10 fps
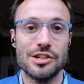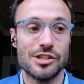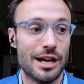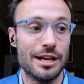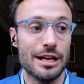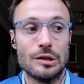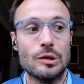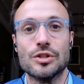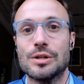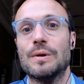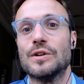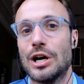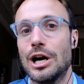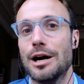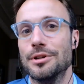and causing much harm
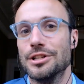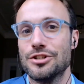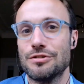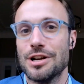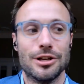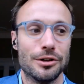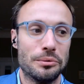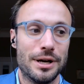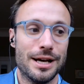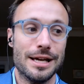and distress along the way.